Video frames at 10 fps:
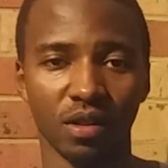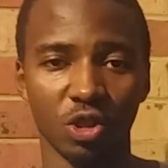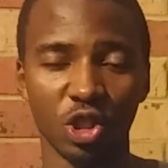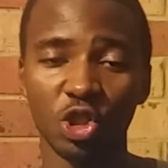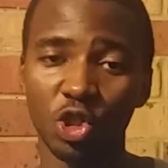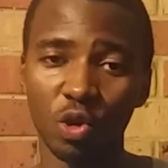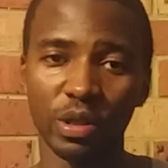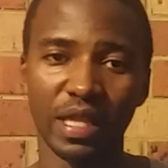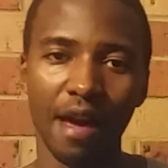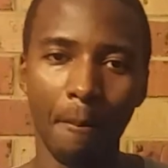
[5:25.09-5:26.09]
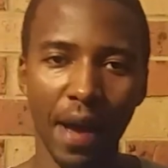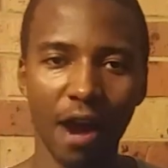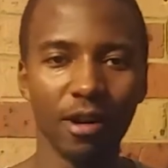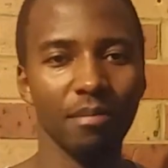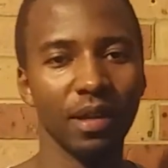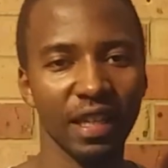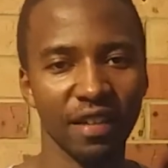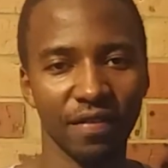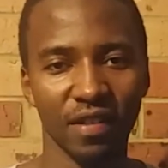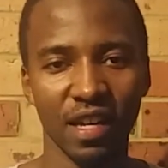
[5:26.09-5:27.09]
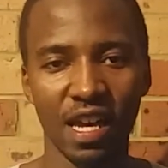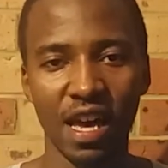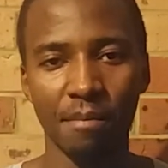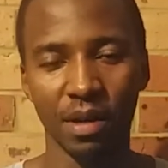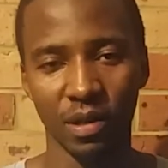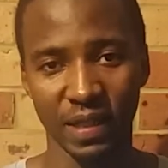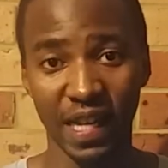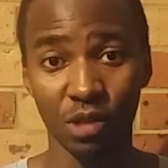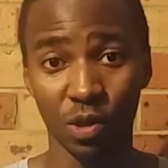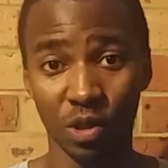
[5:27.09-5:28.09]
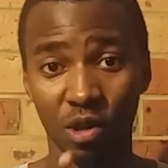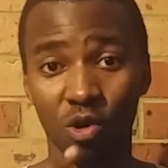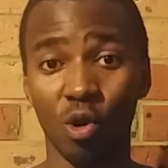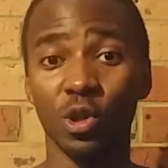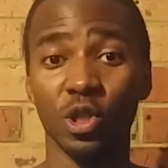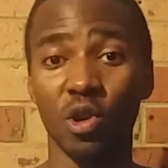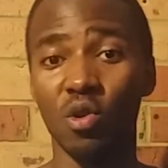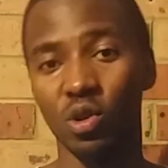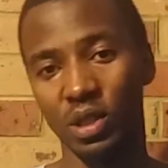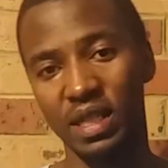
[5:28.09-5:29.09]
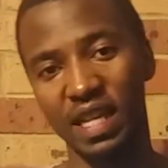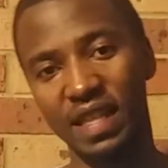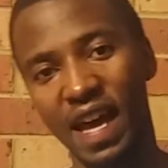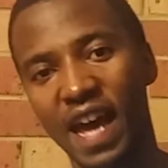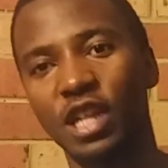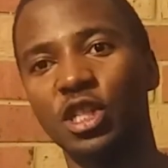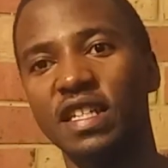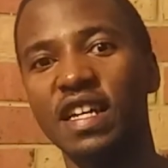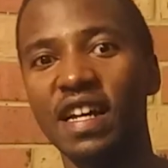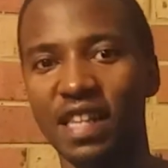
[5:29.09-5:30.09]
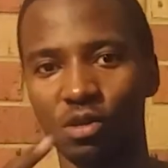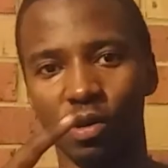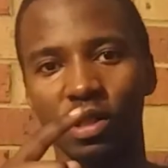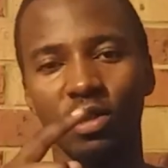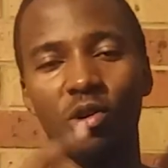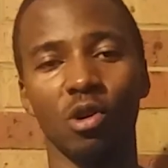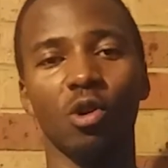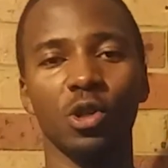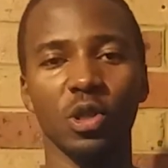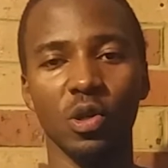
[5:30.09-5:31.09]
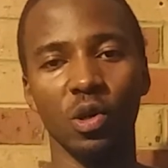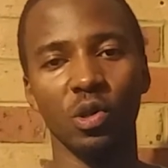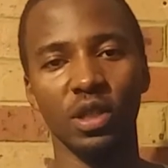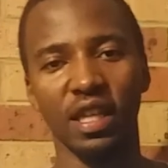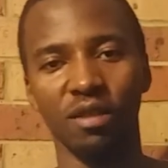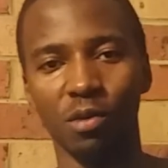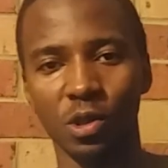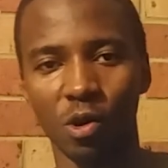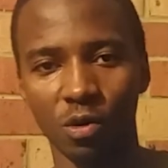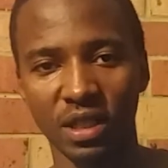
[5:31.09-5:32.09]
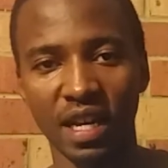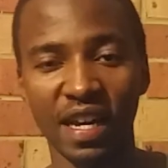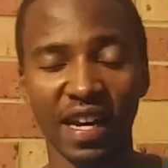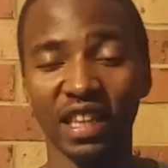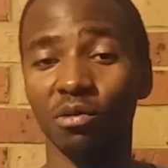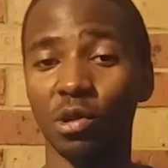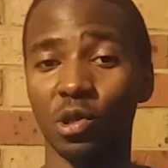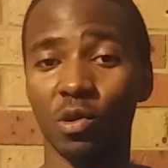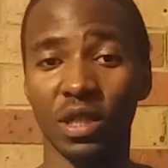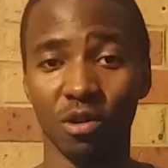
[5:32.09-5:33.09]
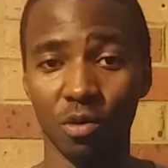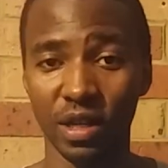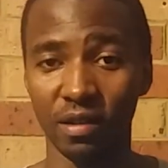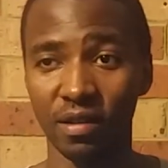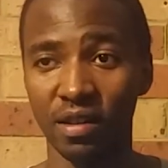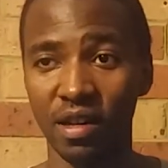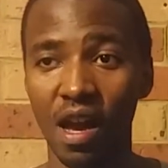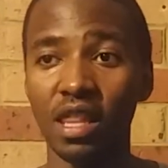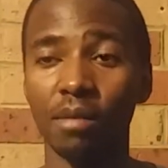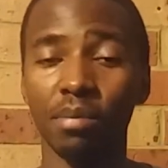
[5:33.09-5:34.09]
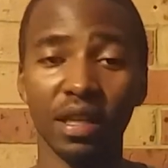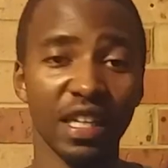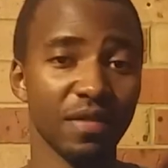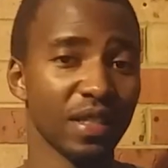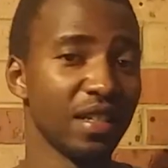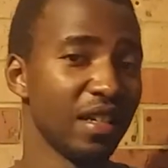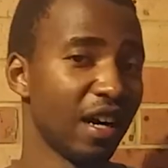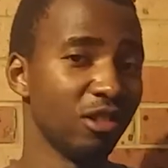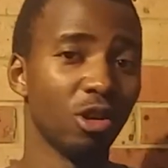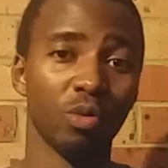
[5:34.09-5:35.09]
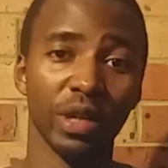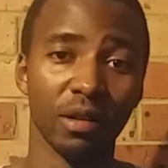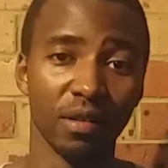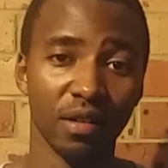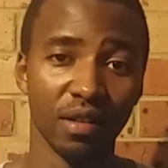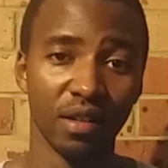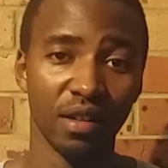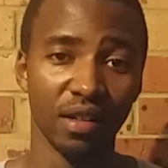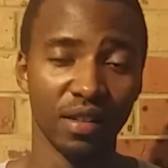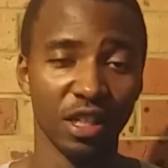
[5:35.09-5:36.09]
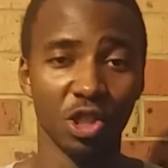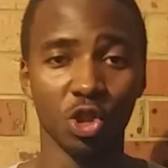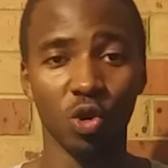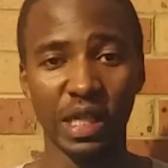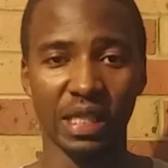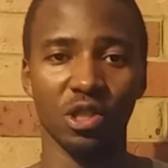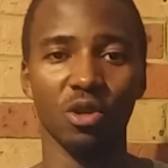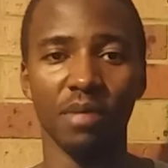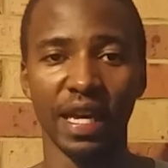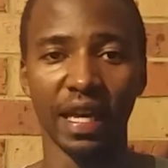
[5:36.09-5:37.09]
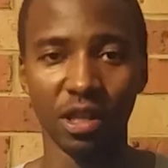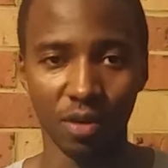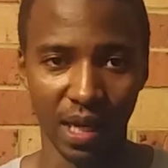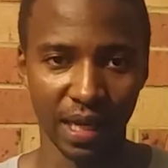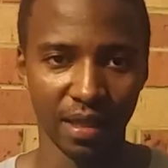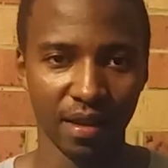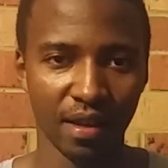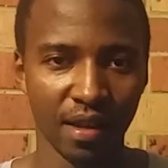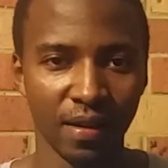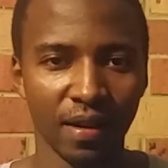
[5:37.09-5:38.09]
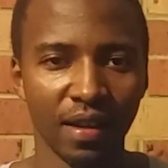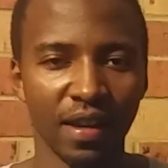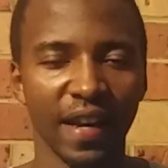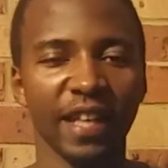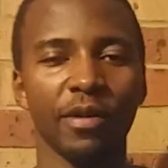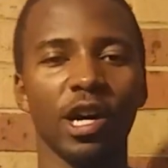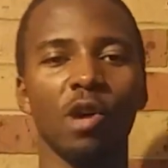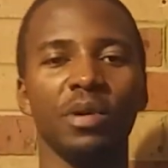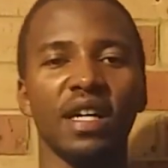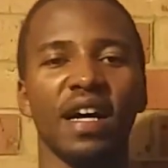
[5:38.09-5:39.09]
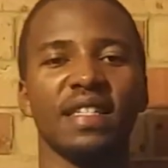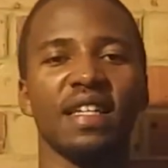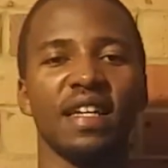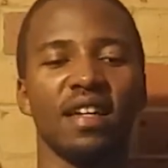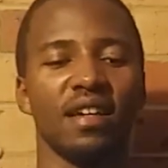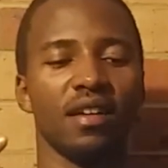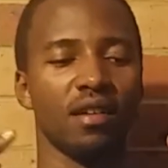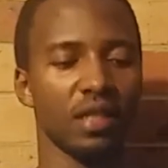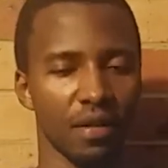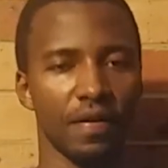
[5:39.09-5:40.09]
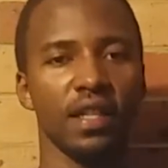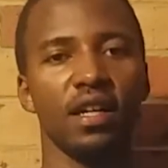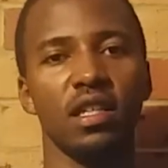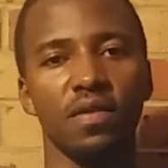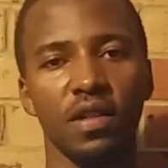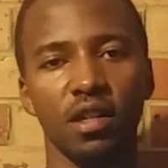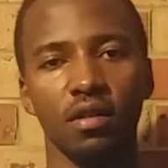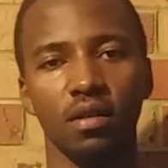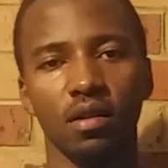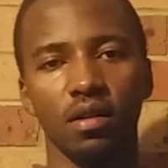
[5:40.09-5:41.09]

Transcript: Just choose the empowering belief, because that's what's gonna cause you to take the action. That's what's gonna cause you to get the results, and the results are real. The beliefs are not real. They're just choices you make in your head. Anyway, I hope you guys got some value out of this video.